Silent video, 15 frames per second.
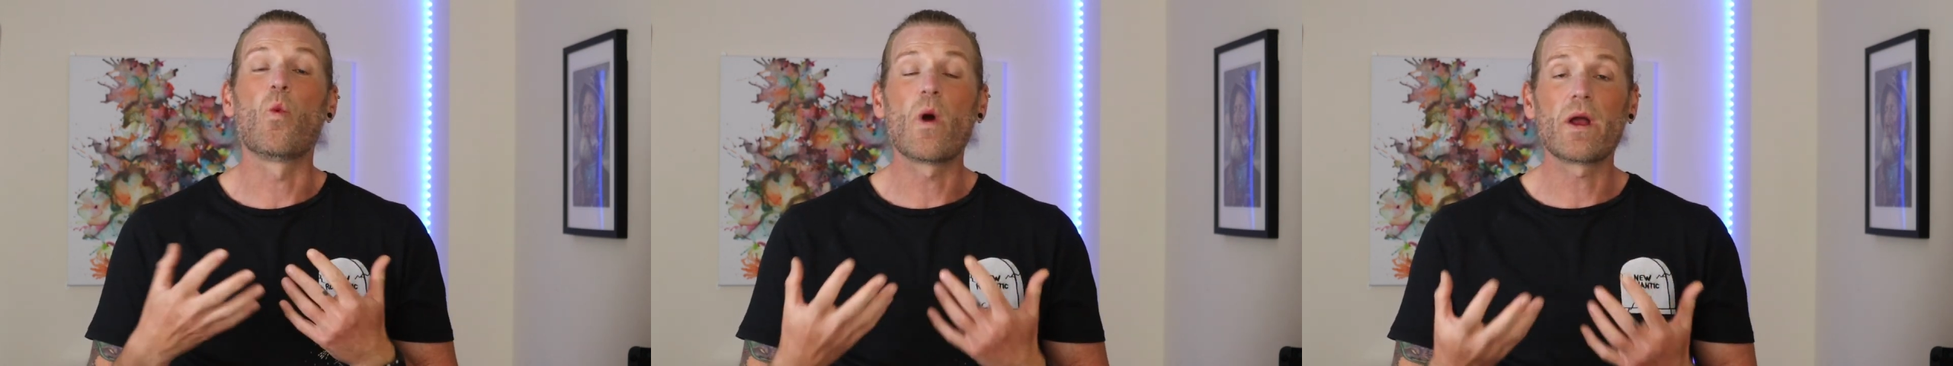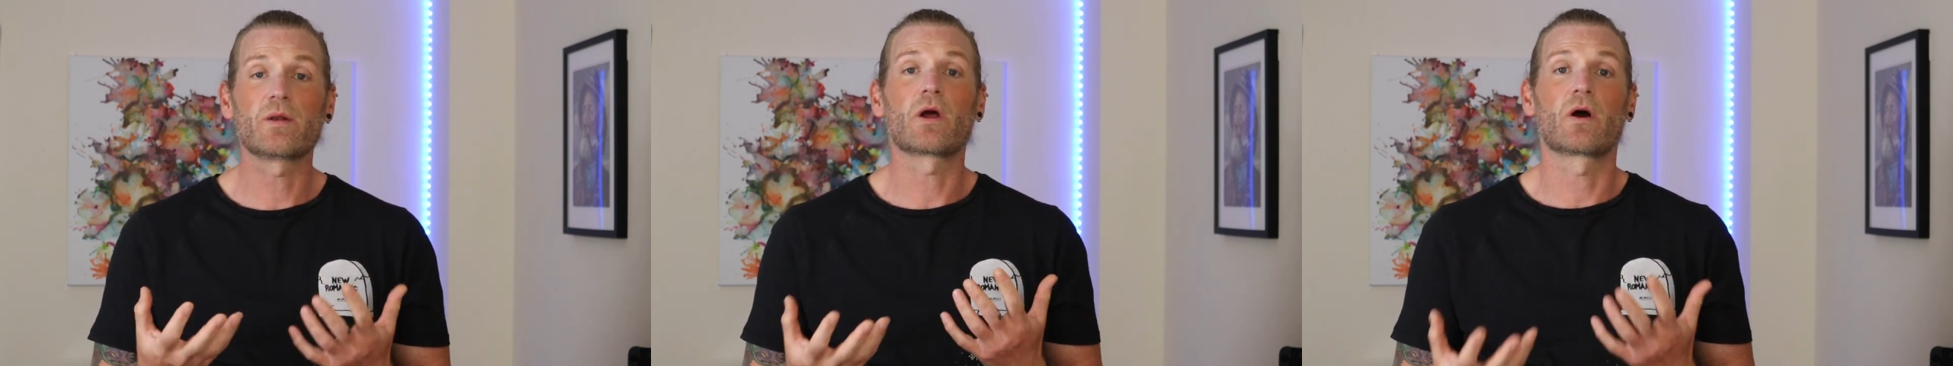
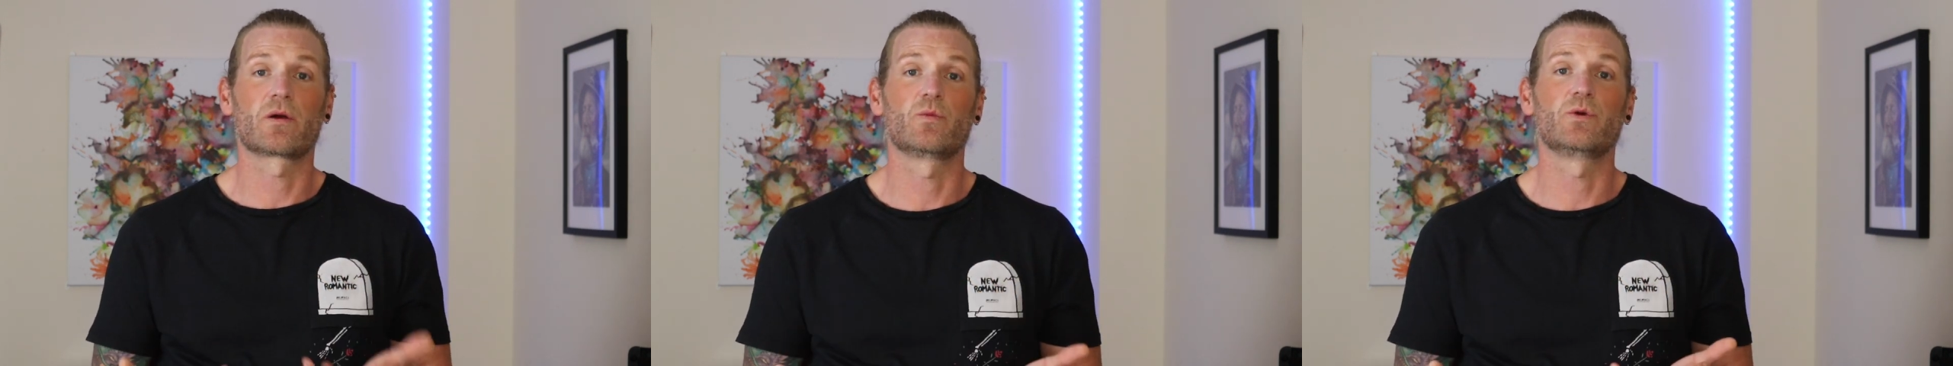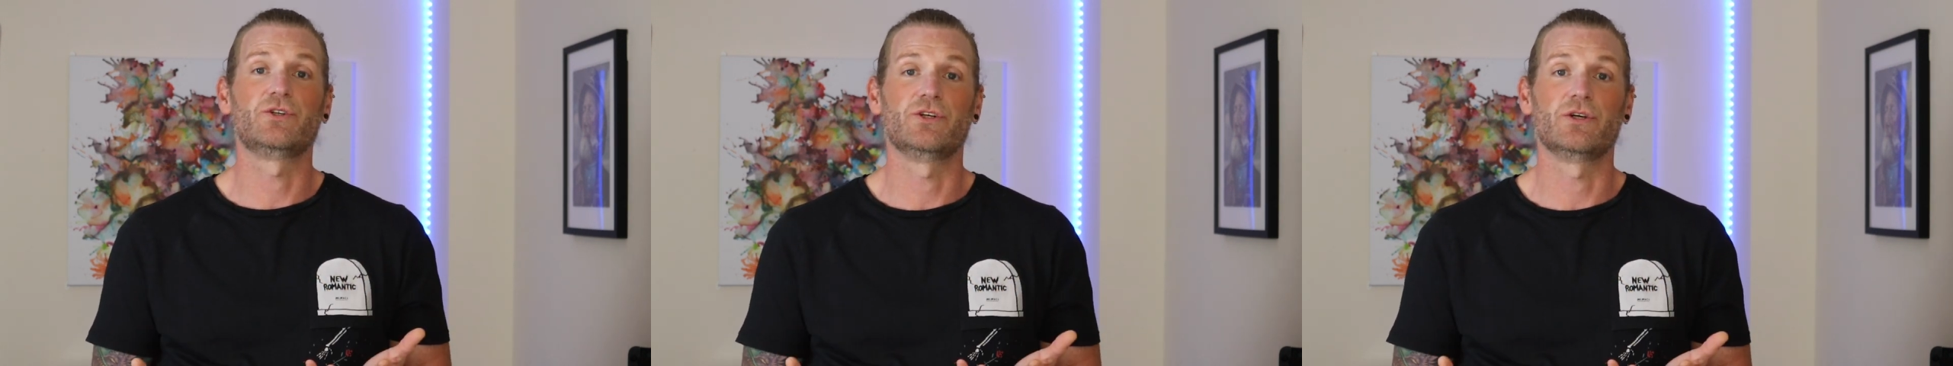when I
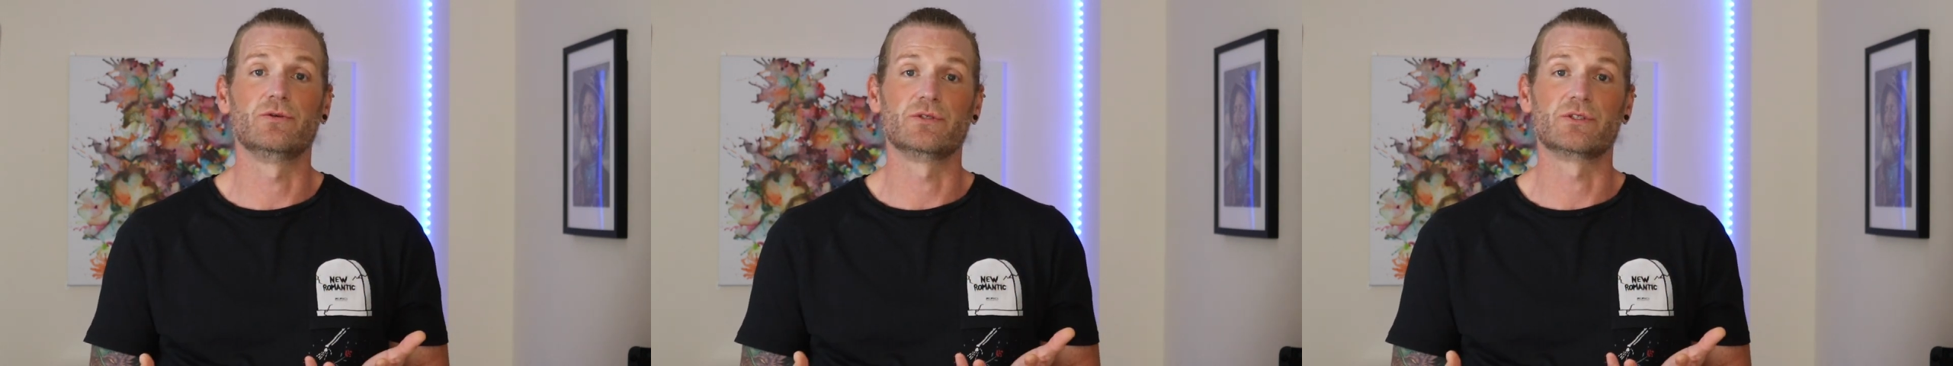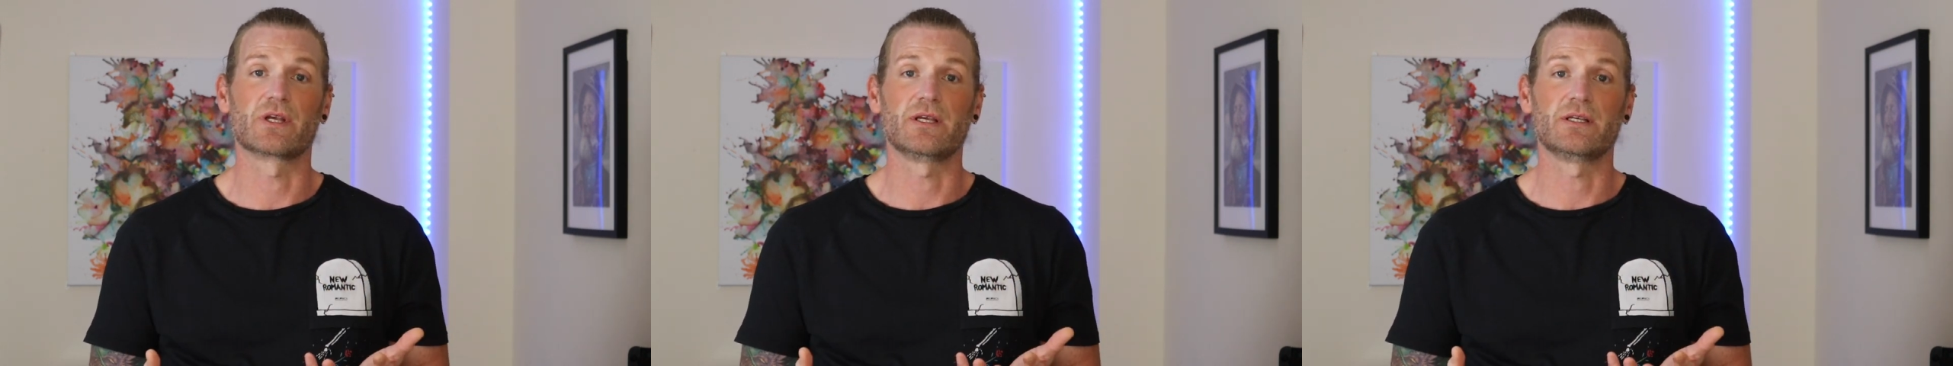would
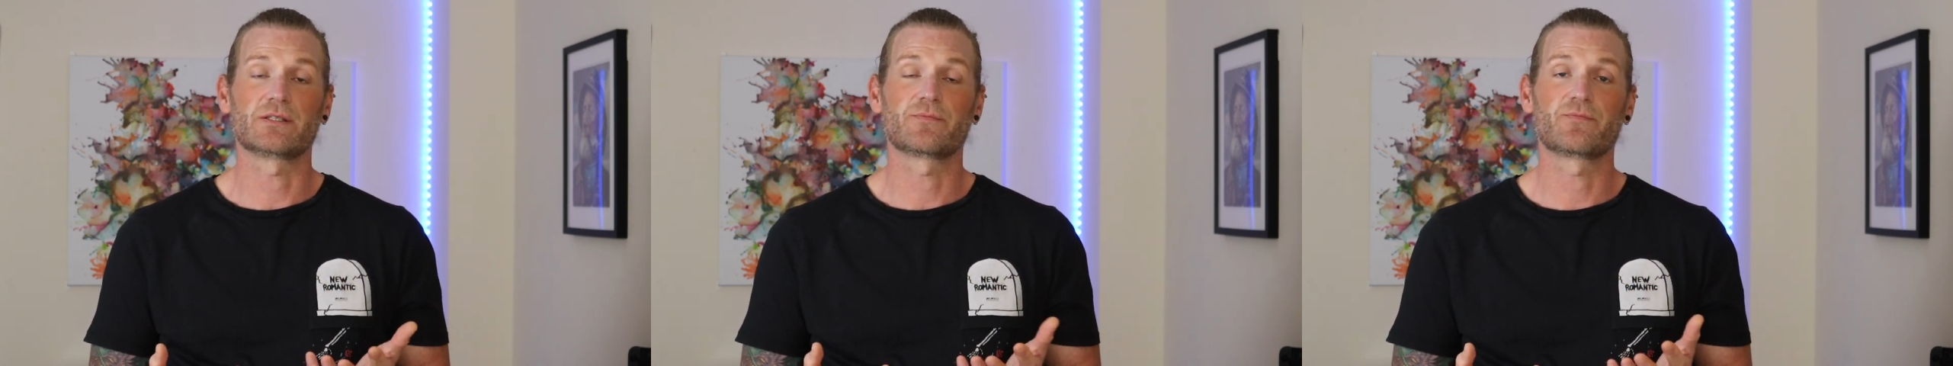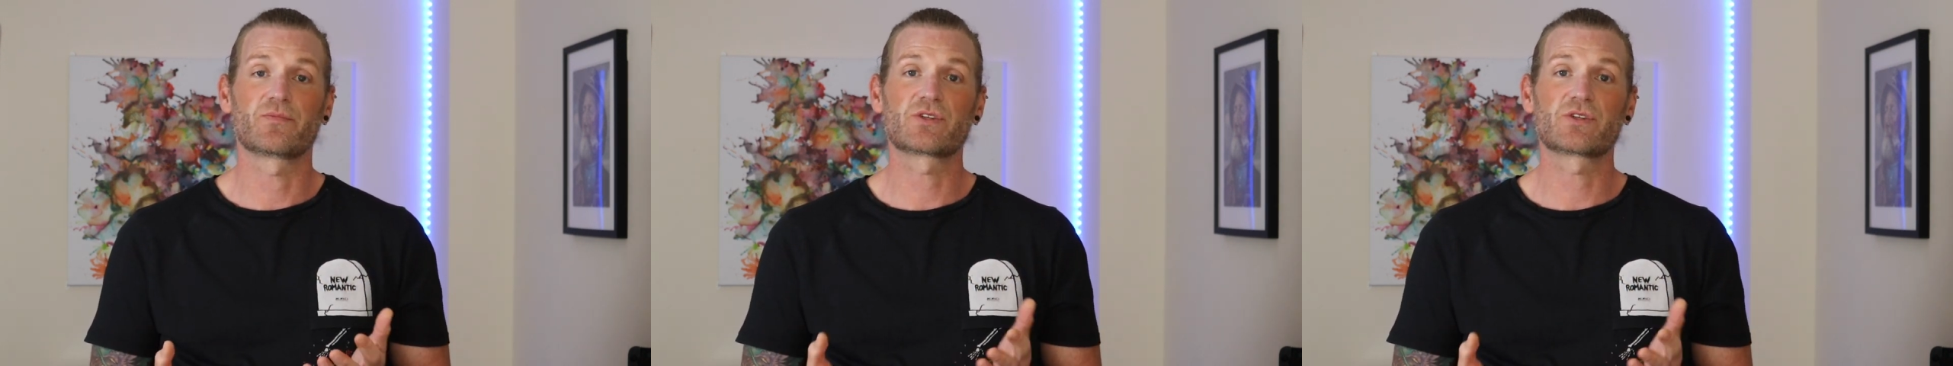use these.